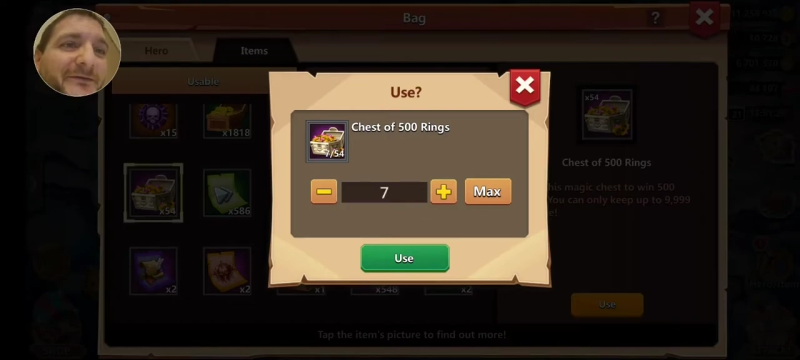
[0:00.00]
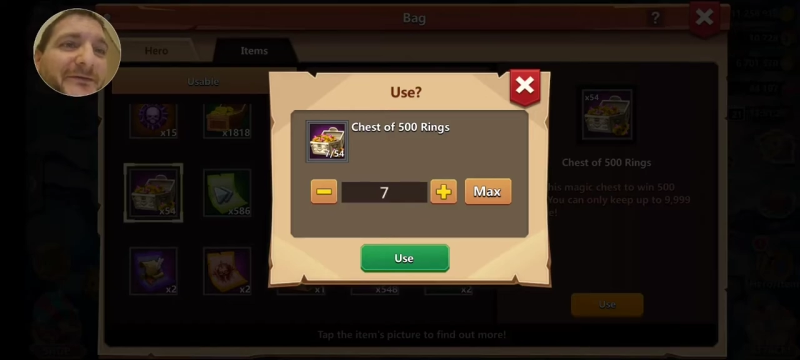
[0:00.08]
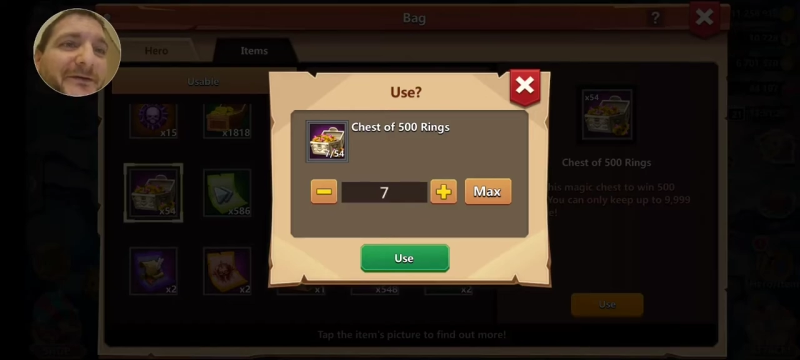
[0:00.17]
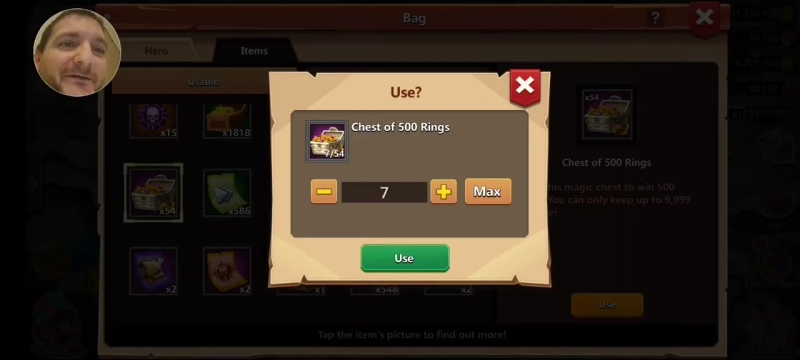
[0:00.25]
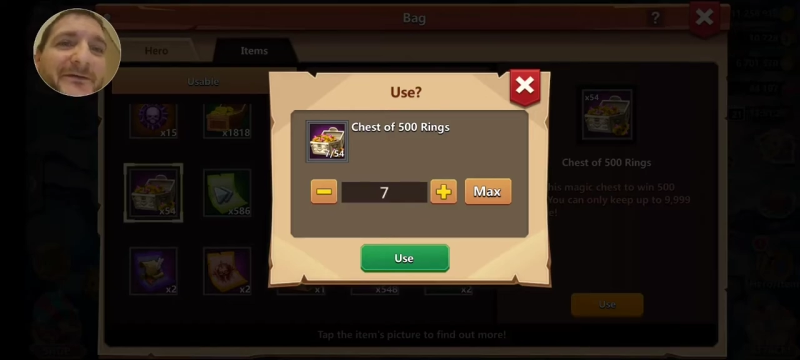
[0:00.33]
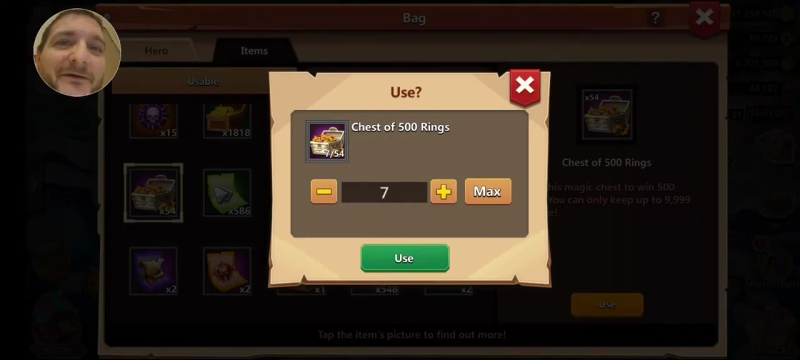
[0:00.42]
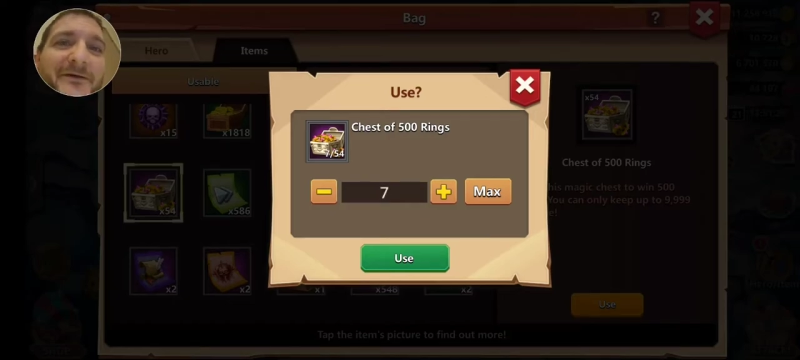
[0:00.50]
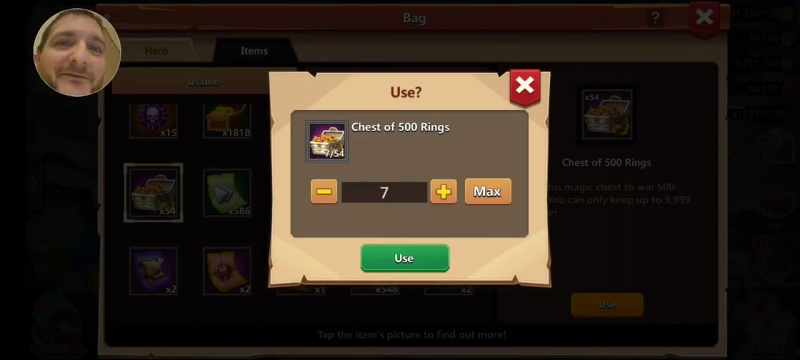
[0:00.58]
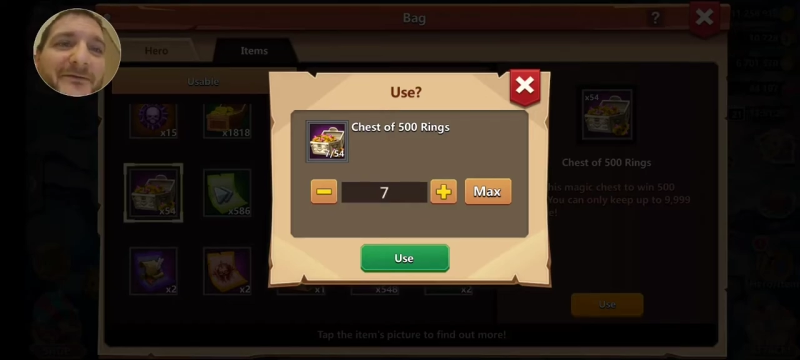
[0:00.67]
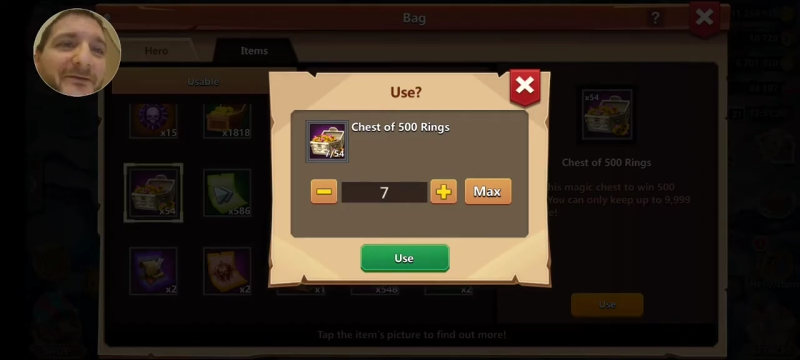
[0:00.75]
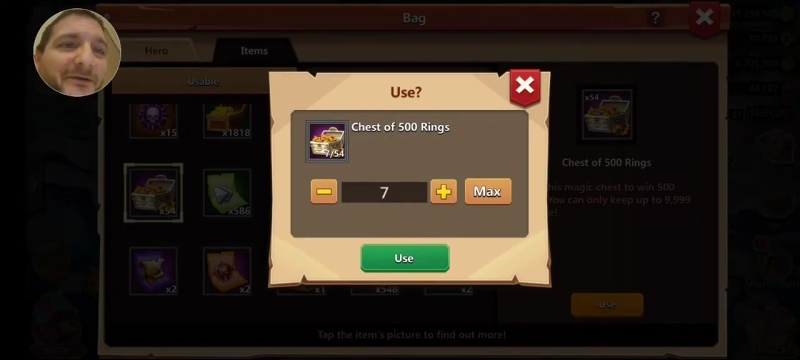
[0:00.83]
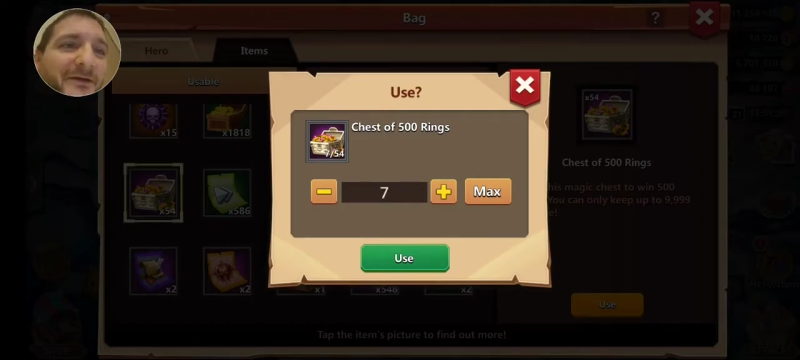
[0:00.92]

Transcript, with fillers: get lost in it